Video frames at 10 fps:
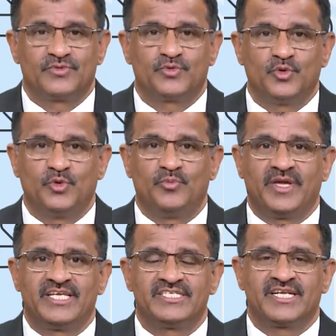to
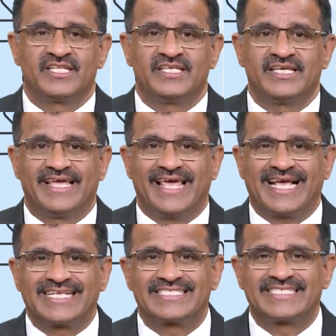measure the
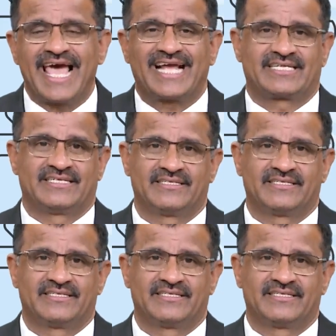exact